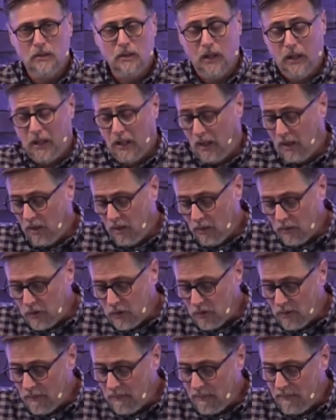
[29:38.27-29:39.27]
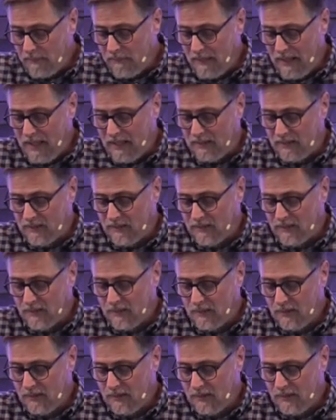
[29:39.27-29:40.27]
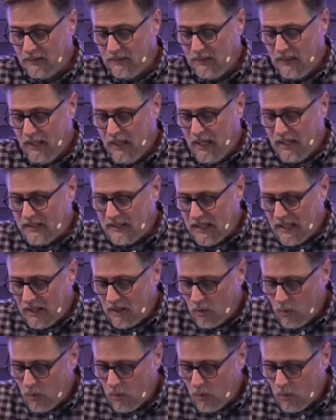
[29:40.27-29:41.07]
in a culture of offense, is that in